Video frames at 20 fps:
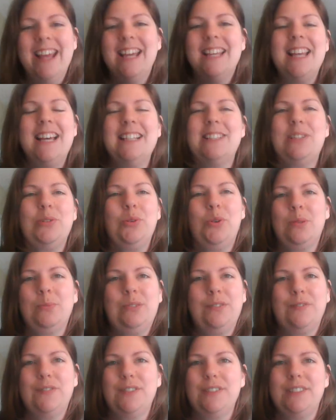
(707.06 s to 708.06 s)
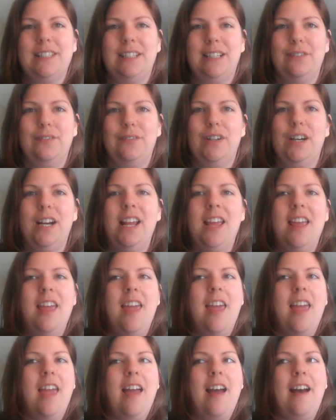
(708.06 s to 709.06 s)
That's normal for delivery.
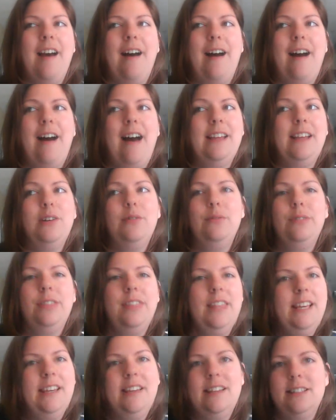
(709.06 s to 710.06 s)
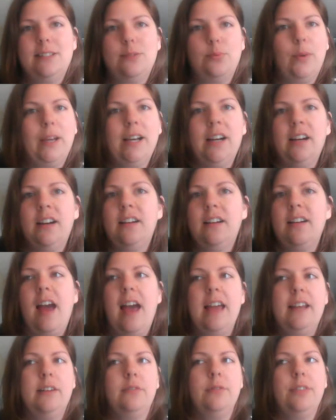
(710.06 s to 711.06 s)
I don't think it's weird.
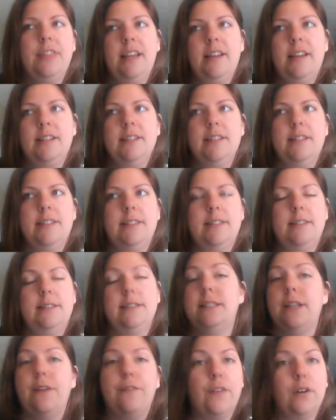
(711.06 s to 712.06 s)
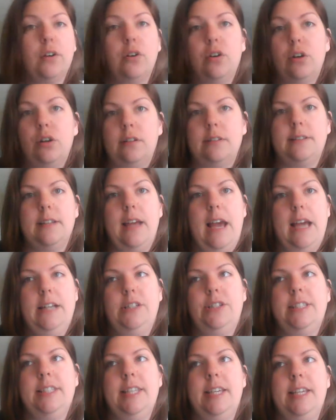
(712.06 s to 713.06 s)
I don't think it's difficult. I
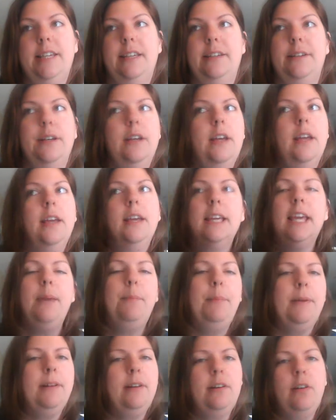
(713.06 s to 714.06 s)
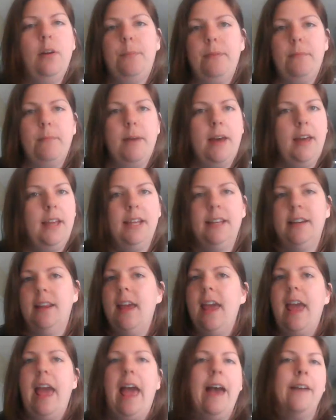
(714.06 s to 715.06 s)
just think keeping an open mind,
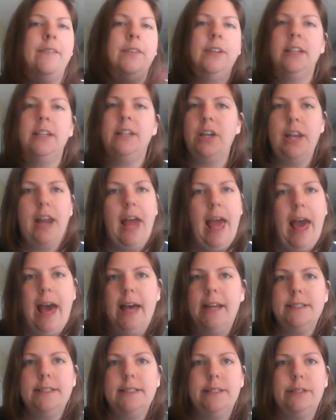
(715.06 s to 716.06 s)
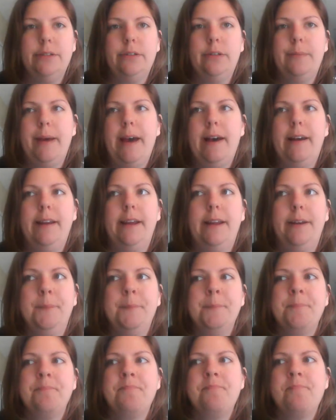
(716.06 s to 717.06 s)
having a good attitude about it,
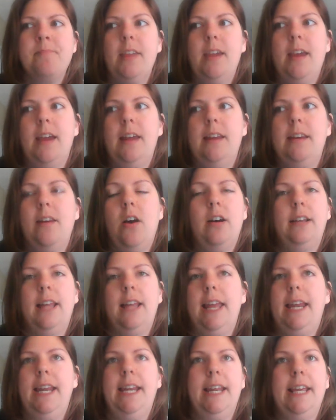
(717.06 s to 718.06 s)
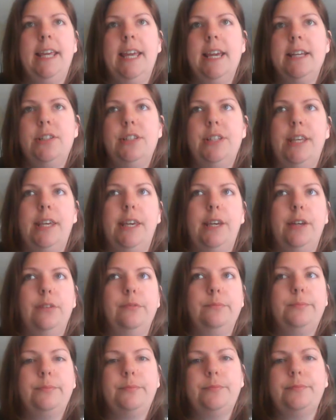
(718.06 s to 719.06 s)
and not letting it get to you
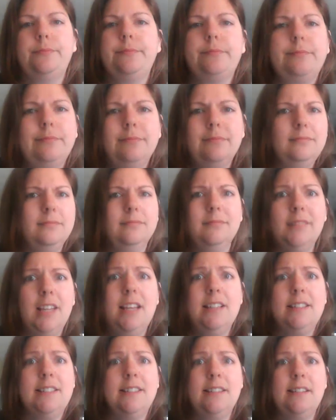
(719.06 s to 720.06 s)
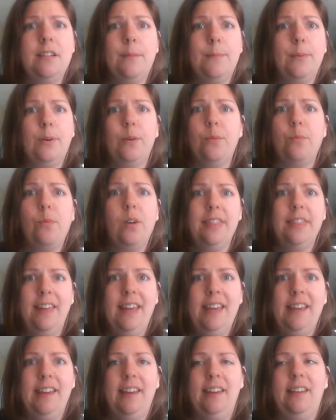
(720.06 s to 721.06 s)
is the number one
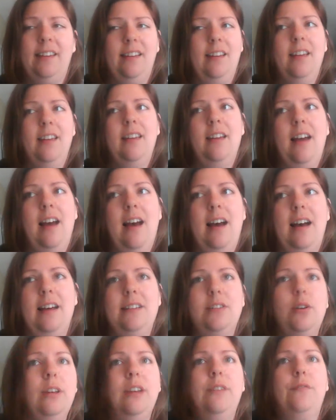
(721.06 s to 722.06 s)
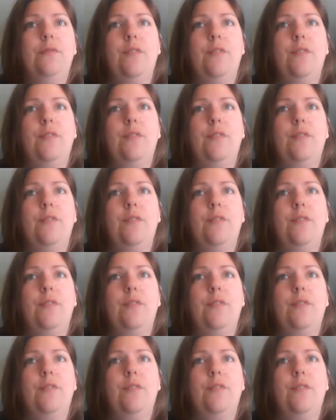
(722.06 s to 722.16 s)
thing. Don't get